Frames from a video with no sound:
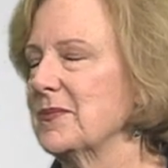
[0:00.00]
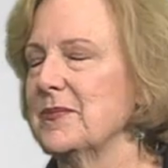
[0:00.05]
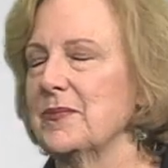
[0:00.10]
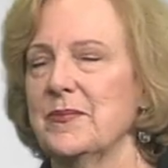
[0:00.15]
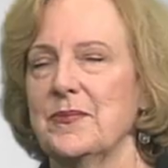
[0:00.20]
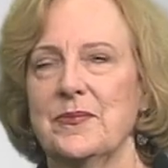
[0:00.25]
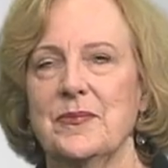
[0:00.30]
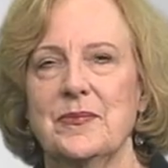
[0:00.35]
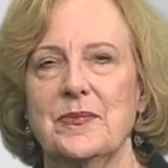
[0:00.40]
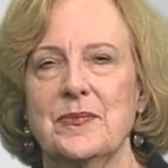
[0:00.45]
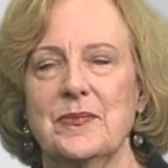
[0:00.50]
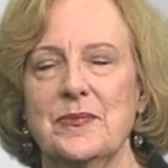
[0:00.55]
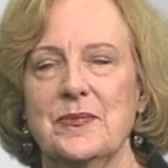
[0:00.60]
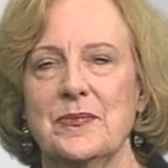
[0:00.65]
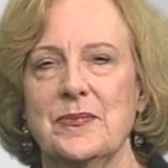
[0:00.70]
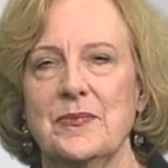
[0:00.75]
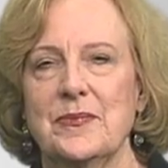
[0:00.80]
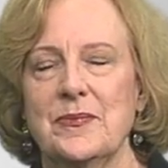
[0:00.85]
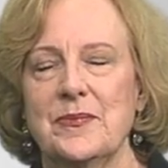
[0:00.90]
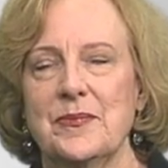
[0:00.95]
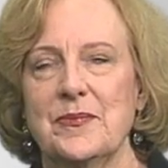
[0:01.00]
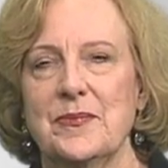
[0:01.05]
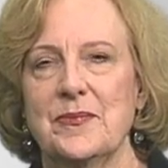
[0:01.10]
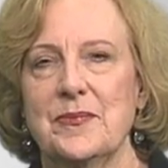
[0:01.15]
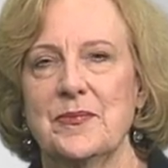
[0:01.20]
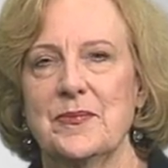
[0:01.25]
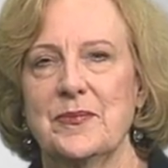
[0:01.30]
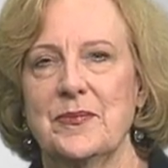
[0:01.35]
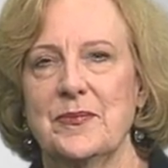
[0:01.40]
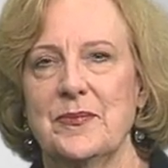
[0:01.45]

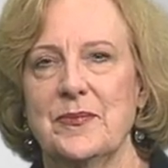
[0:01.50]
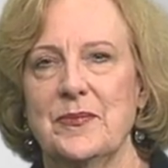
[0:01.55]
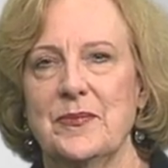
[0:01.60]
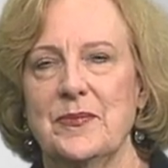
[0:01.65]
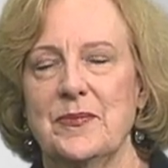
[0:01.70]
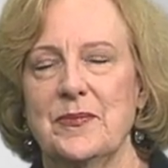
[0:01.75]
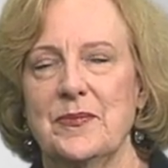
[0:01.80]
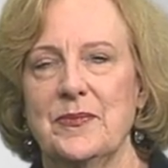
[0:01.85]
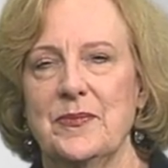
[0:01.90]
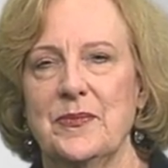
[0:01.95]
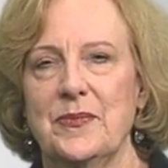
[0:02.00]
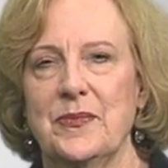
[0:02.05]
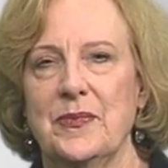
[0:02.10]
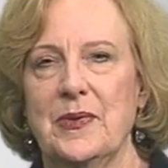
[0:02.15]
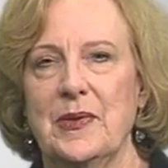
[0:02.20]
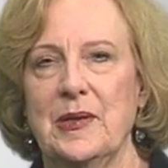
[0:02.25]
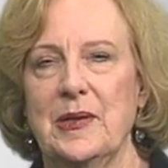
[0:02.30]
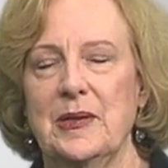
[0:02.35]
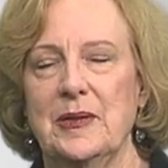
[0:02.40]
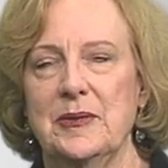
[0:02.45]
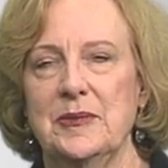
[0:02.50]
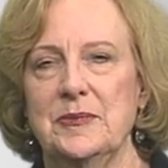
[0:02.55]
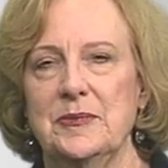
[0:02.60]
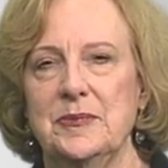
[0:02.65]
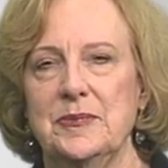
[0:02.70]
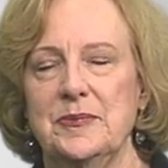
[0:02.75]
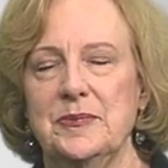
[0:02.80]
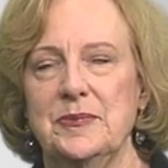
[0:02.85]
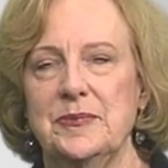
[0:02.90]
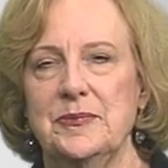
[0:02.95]

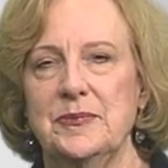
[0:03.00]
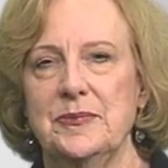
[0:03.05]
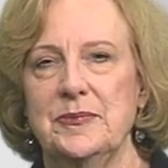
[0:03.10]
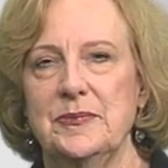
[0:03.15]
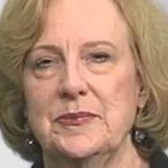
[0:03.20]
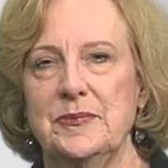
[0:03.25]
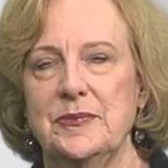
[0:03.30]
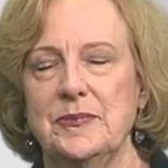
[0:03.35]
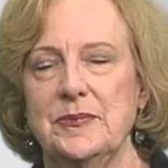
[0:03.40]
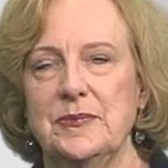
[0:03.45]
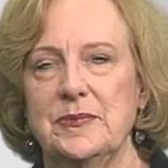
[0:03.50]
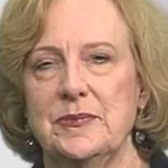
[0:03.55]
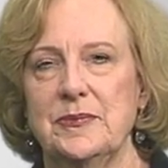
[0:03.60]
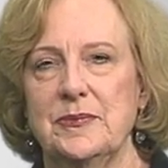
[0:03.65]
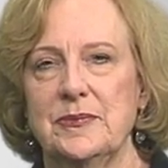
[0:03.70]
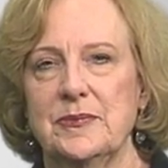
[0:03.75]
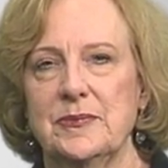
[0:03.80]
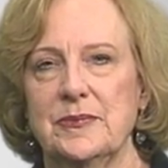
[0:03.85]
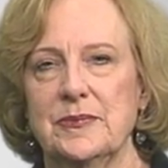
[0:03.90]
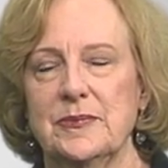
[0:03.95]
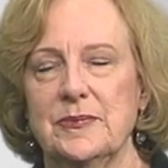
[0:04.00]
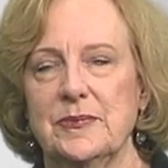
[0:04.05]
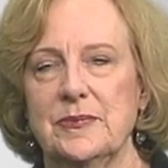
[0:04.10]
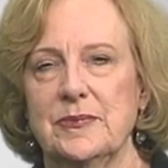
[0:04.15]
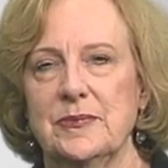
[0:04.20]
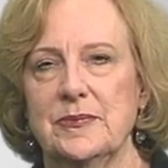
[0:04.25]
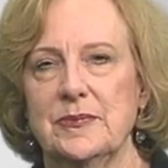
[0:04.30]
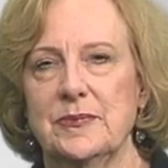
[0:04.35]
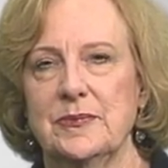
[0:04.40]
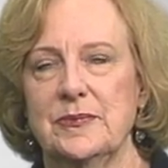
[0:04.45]

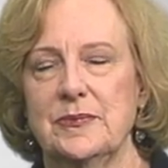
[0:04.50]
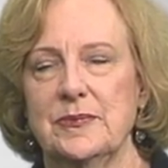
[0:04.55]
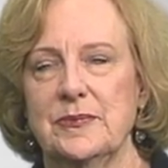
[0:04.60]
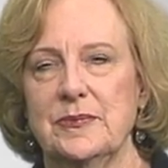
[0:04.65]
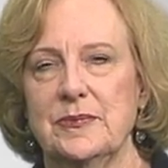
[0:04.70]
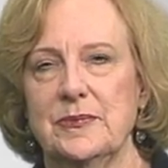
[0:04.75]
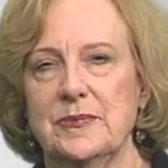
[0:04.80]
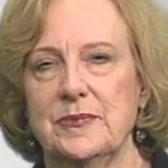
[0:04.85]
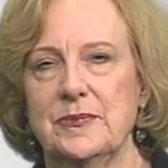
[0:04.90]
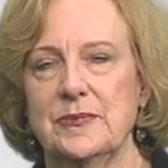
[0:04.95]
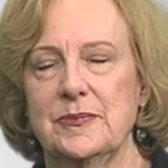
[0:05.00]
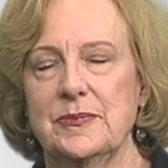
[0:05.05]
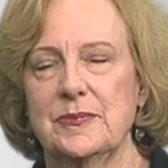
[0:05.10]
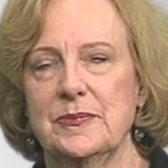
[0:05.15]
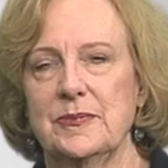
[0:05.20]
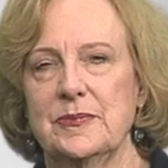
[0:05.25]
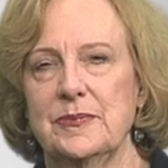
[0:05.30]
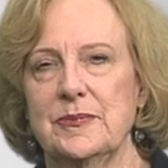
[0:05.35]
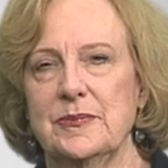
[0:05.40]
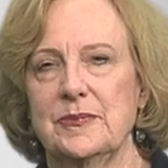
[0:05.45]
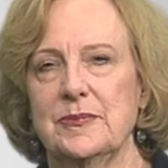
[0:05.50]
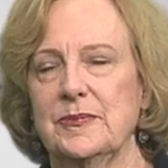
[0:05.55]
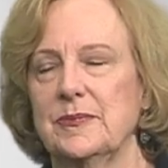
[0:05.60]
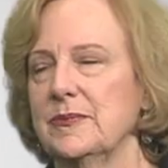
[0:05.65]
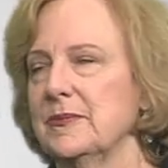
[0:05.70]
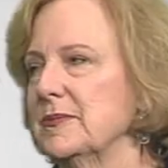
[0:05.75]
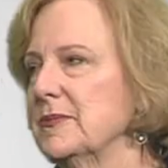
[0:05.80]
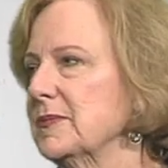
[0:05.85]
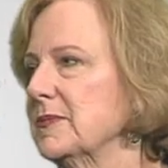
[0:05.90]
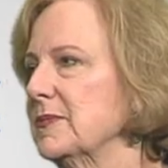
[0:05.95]

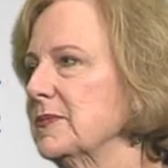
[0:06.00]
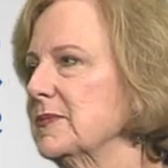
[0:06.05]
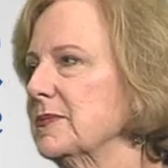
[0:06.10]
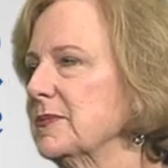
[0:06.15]
No words are spoken by the person on screen.